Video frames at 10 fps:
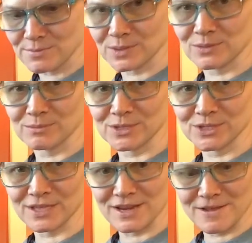so I'm
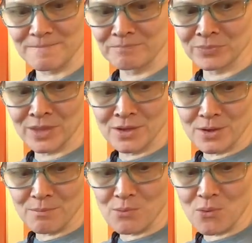just gonna
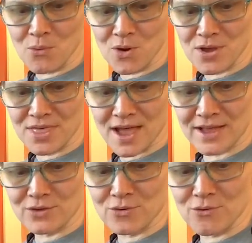pour that
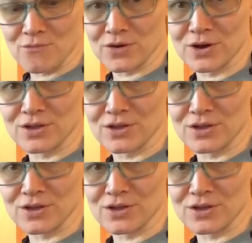over.